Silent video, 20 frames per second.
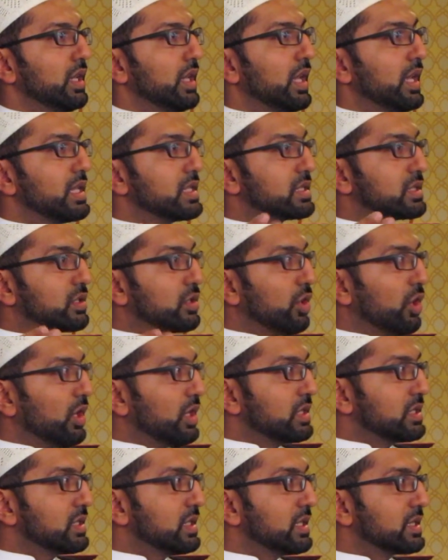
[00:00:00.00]
It's
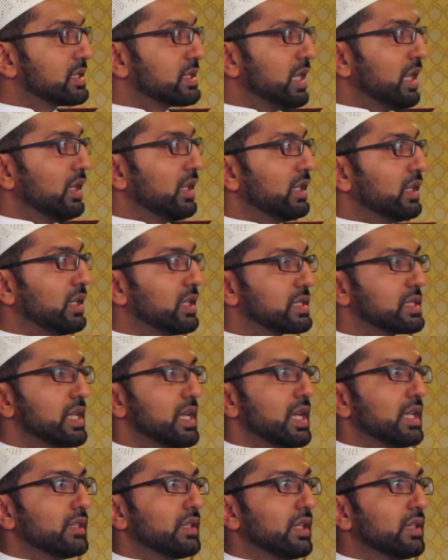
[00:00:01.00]
telling
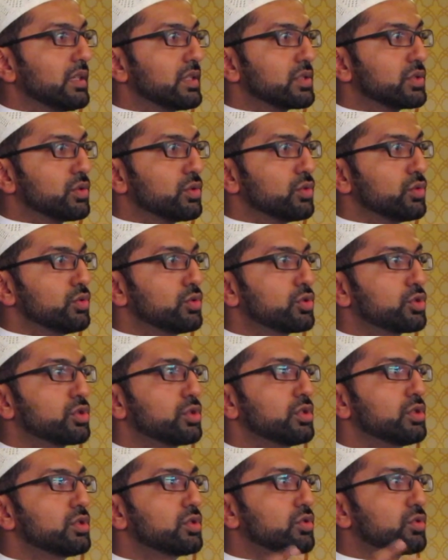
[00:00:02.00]
us that the
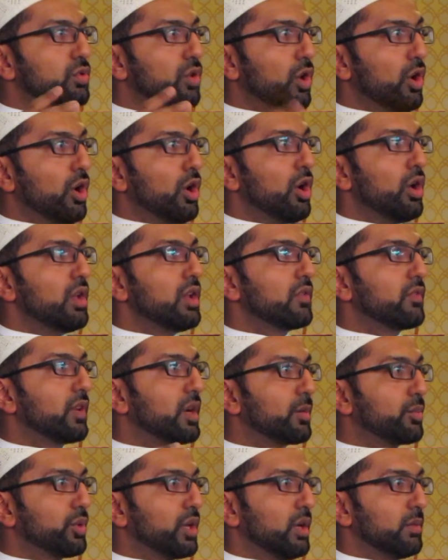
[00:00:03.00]
solution to all of
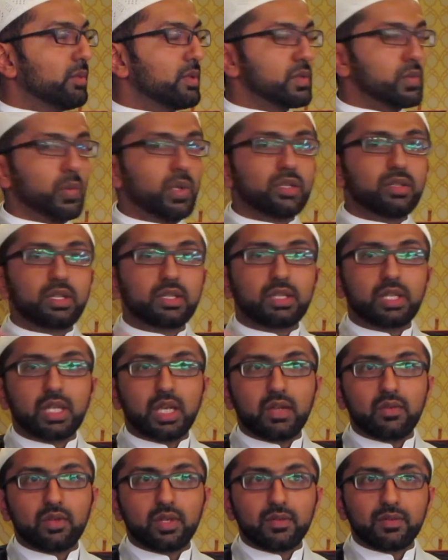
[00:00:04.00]
our problems, whether at the
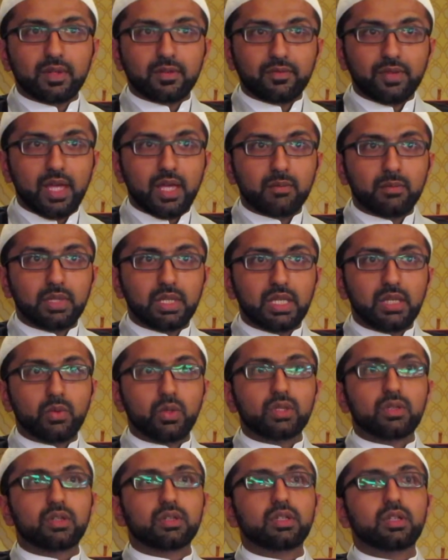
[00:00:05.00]
level of the family,
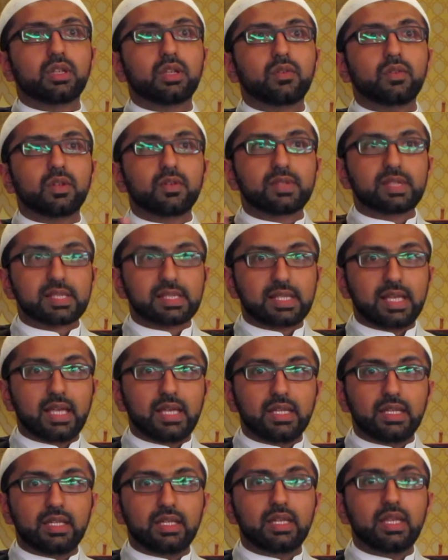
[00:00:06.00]
whether at the level of
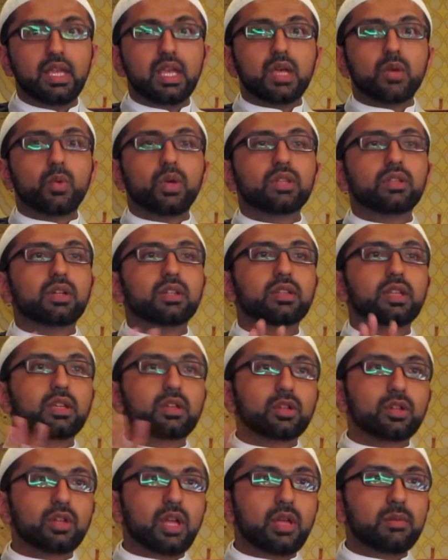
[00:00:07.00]
society, whether at the
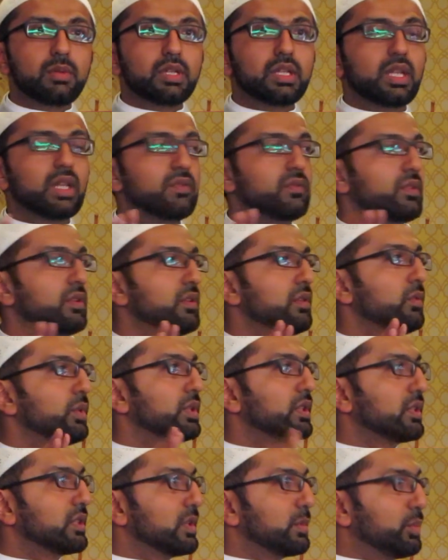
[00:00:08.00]
economic level,
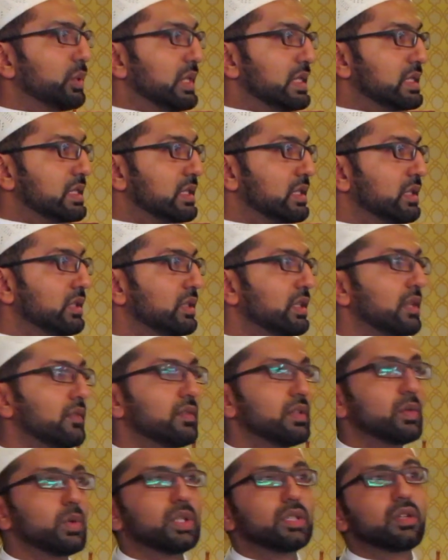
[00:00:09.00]
whether at the political
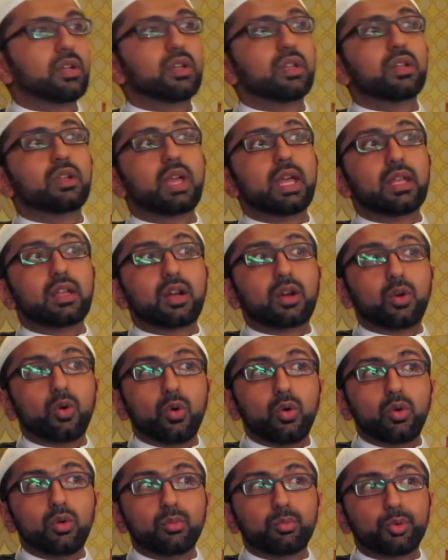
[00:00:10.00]
level, whether at our
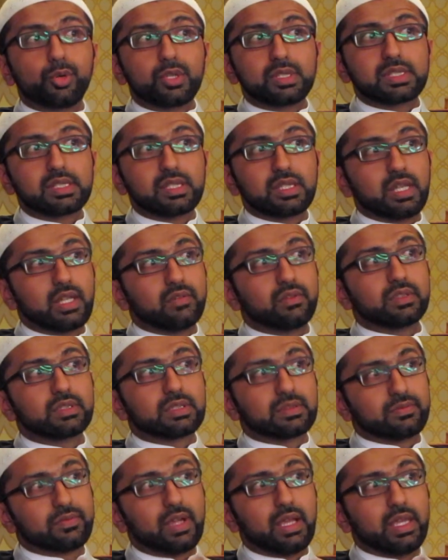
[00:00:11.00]
own personal level
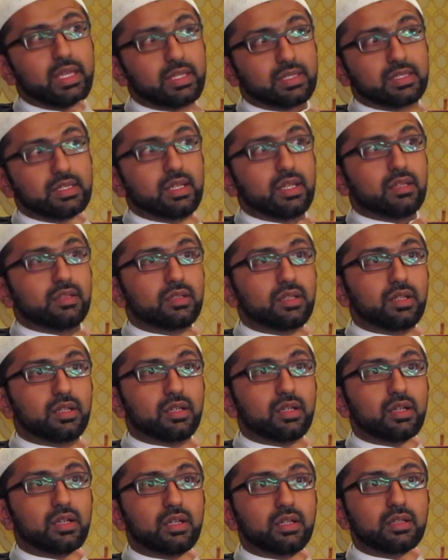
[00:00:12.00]
to fight
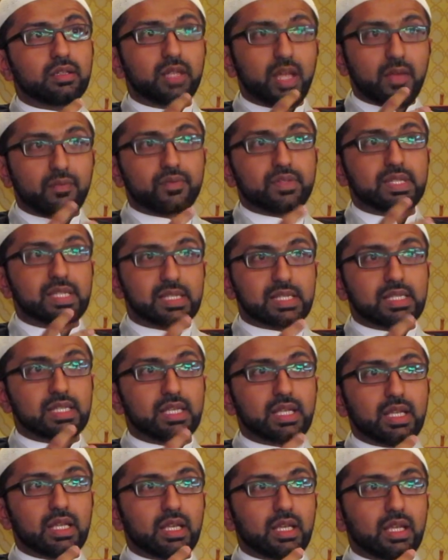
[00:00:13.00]
the
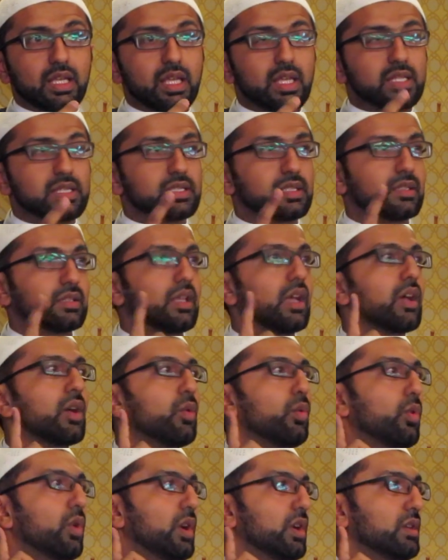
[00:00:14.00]
nafs, is
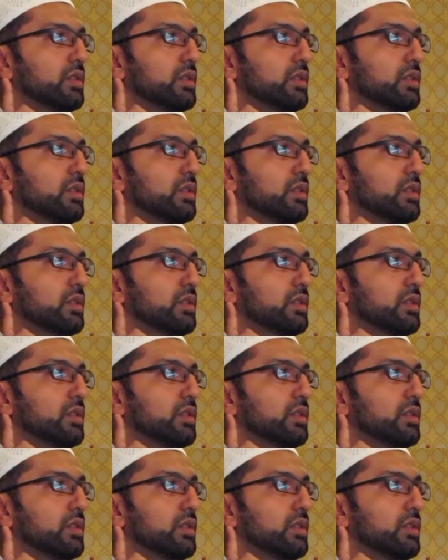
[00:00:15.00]
taqwa.